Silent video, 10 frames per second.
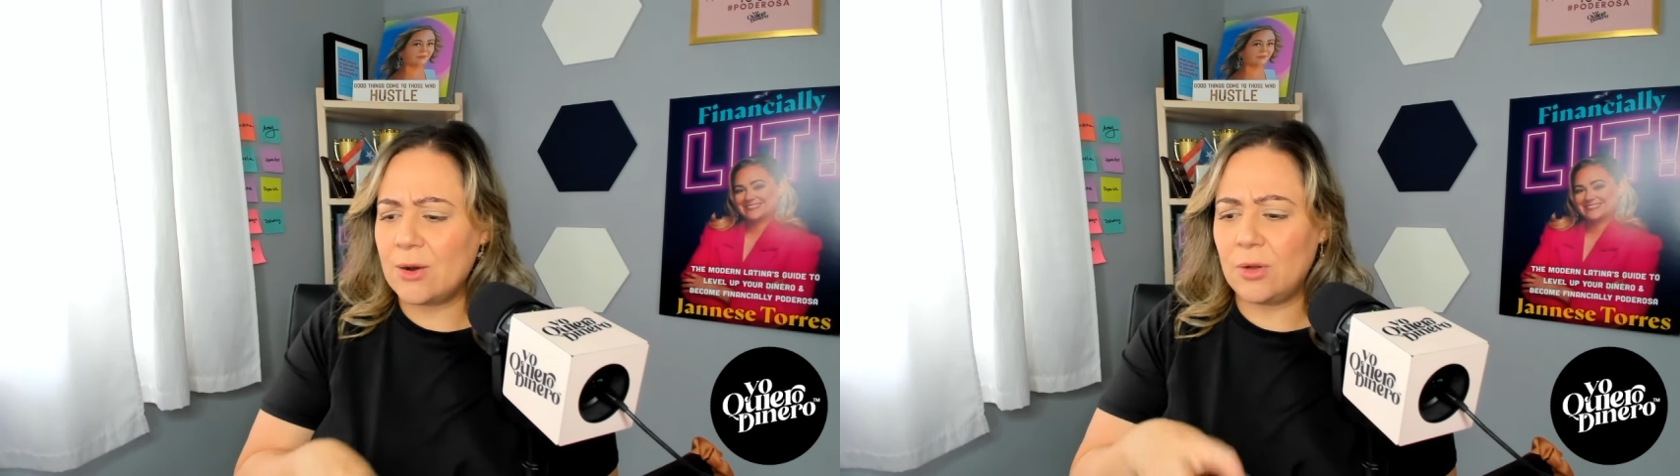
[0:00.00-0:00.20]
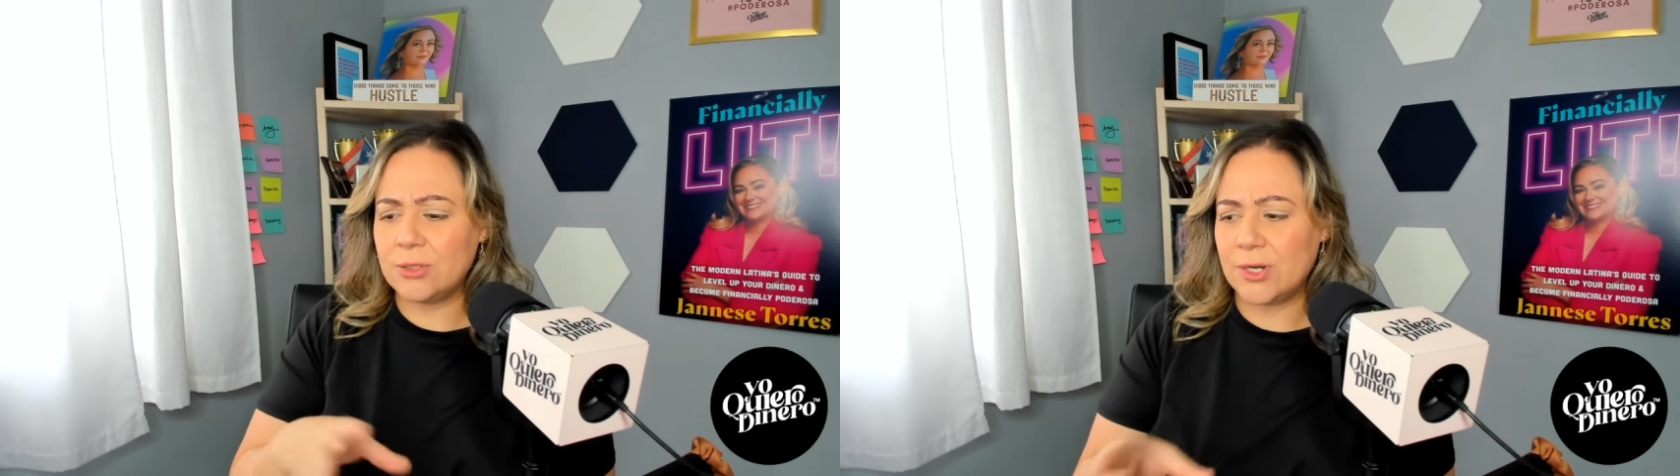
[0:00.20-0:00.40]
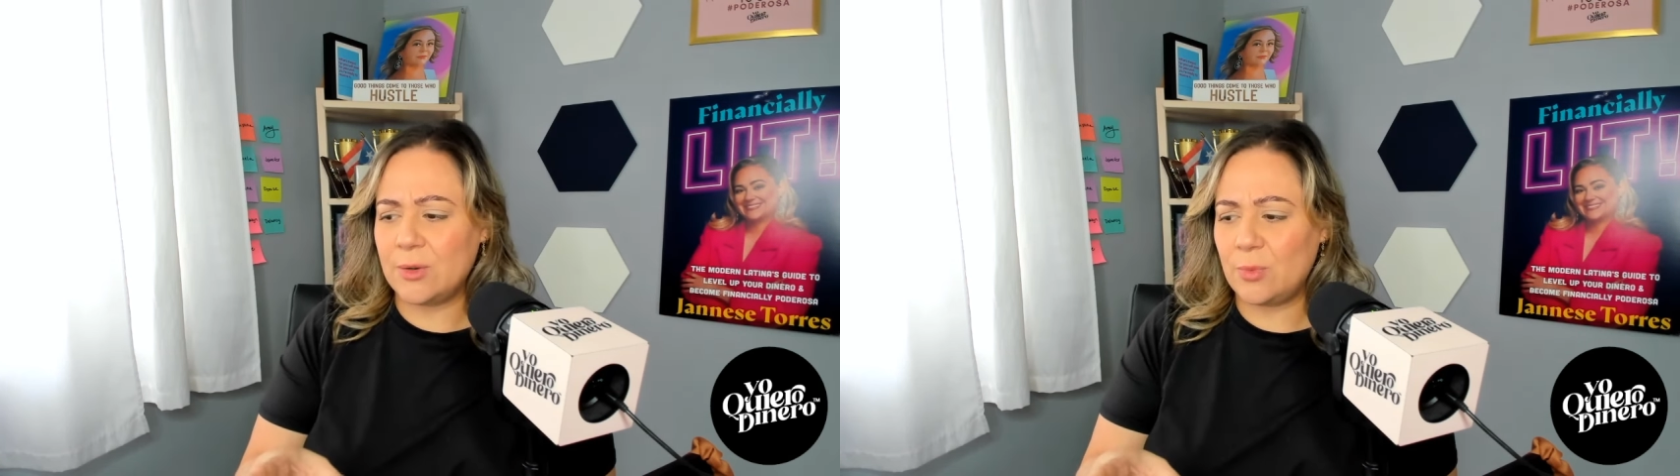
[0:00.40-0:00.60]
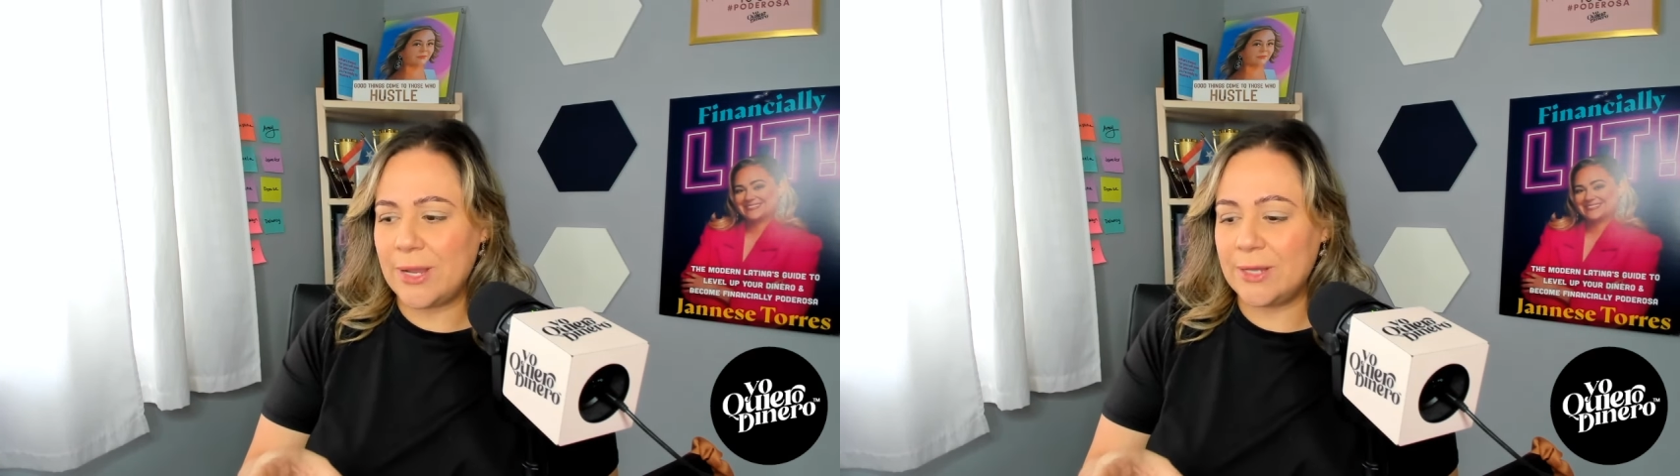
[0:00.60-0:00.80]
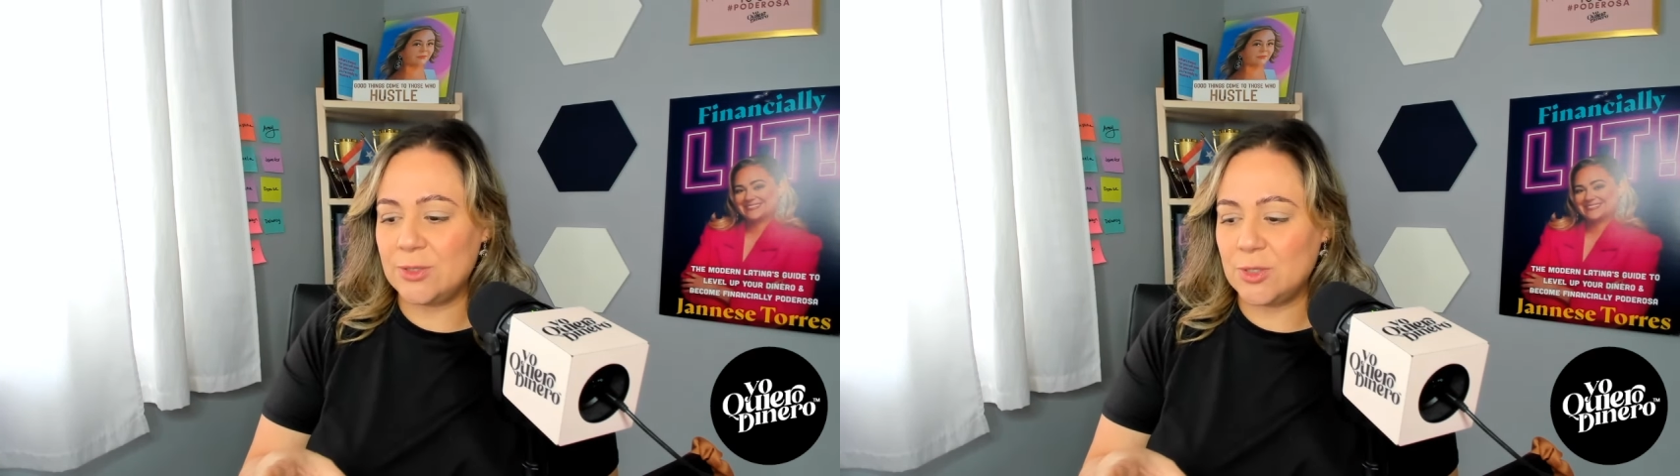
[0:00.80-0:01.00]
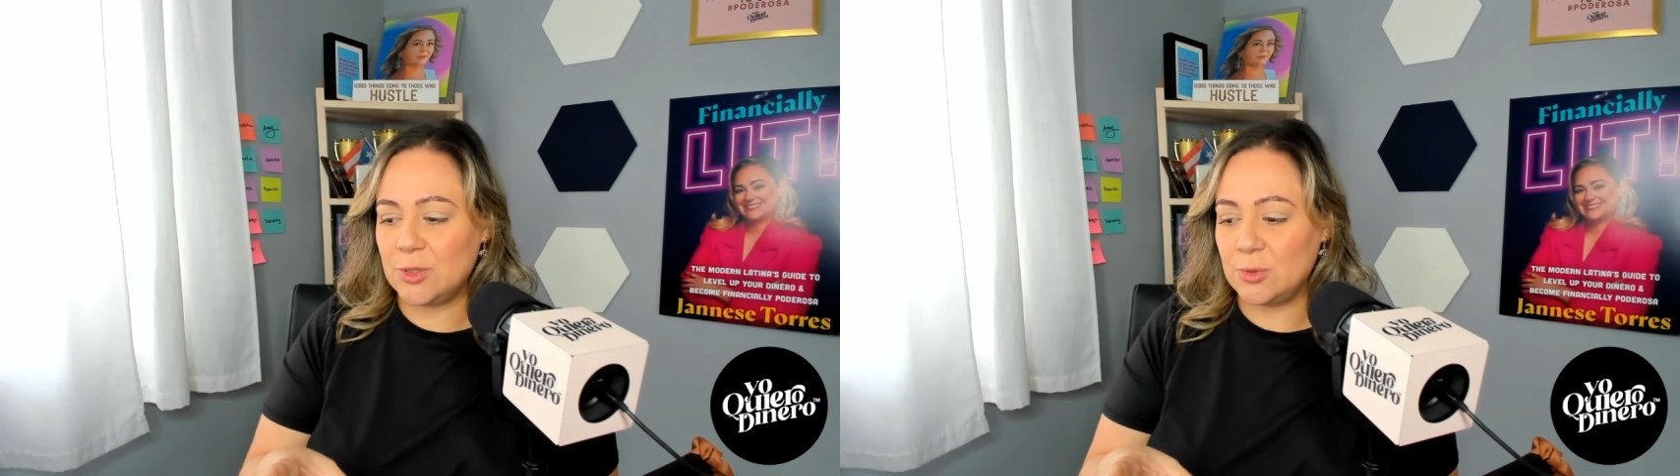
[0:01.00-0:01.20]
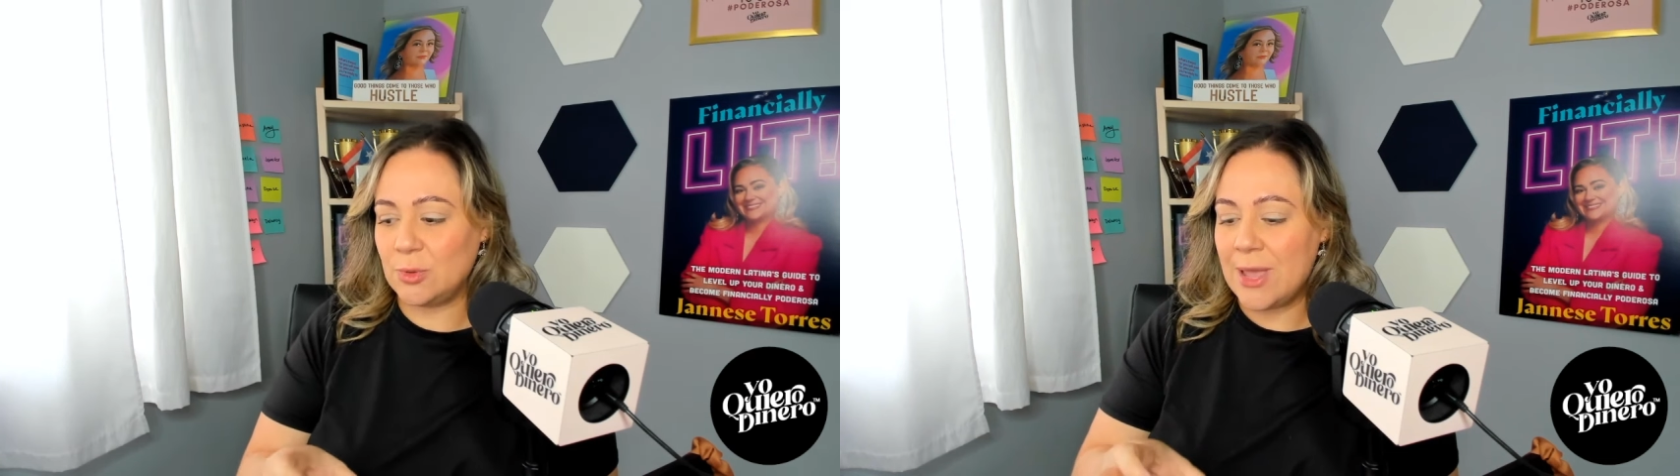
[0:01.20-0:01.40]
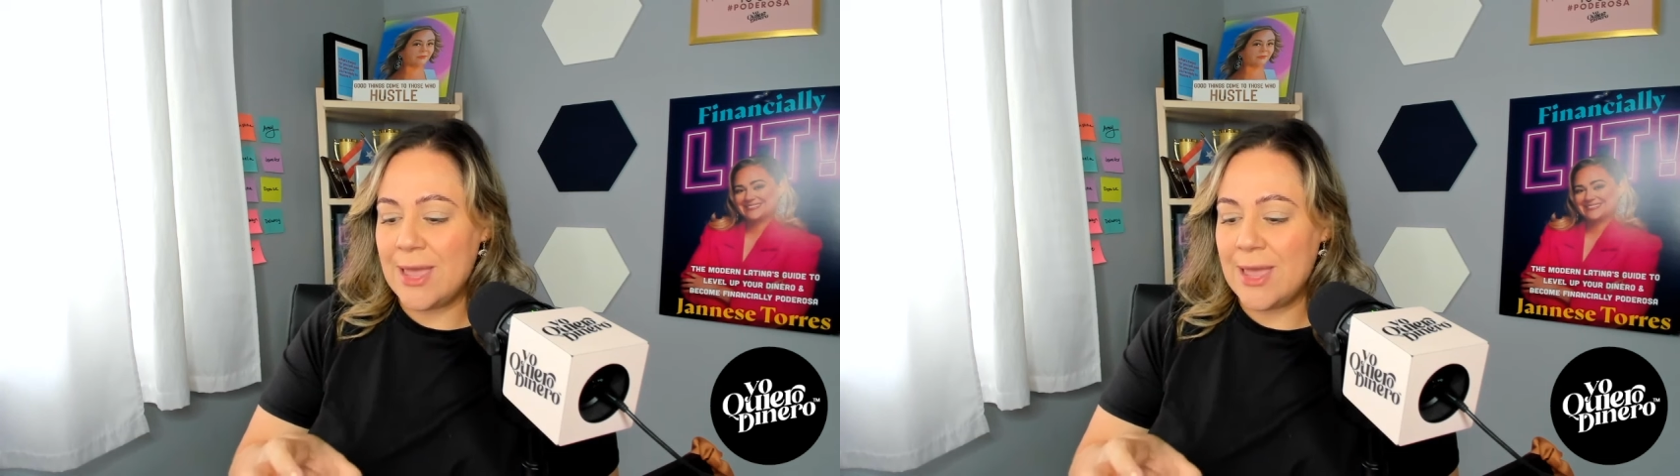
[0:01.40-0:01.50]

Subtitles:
alternate ways to